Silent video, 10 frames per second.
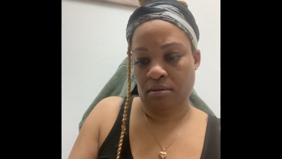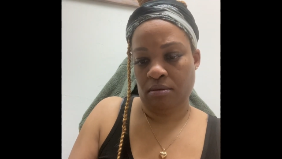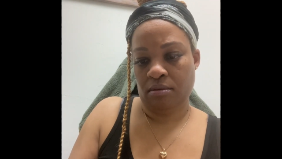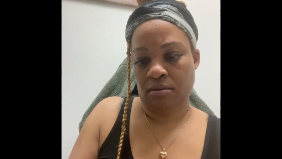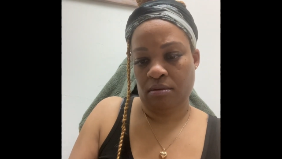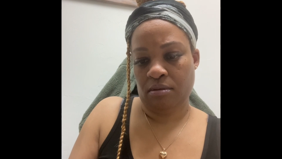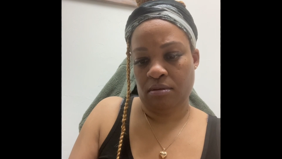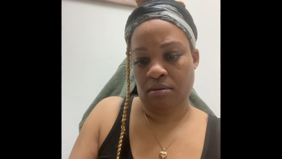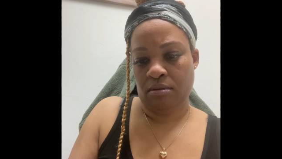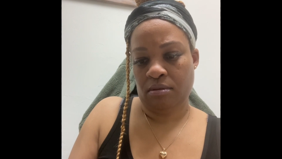
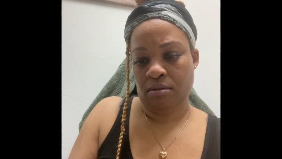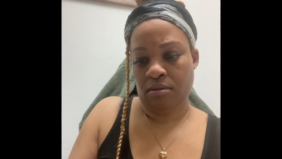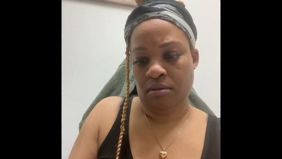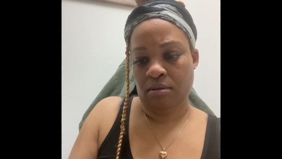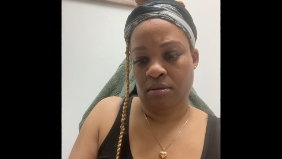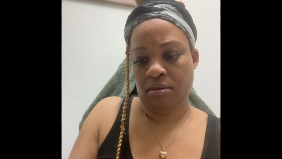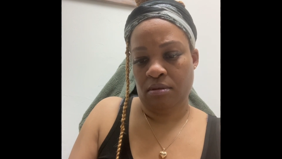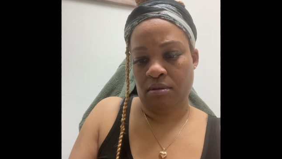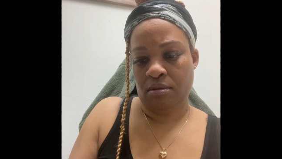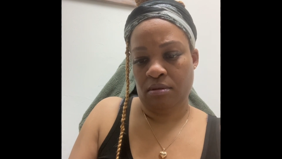
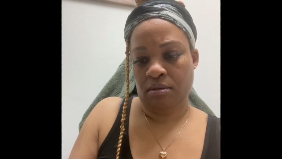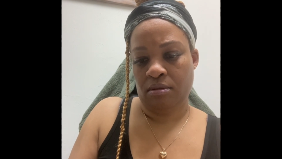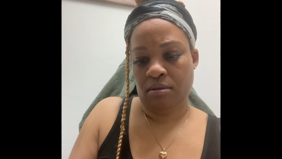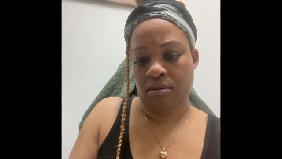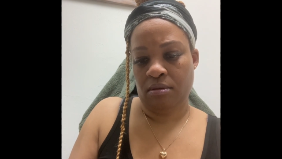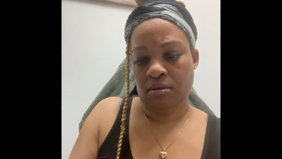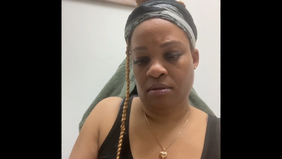(silence)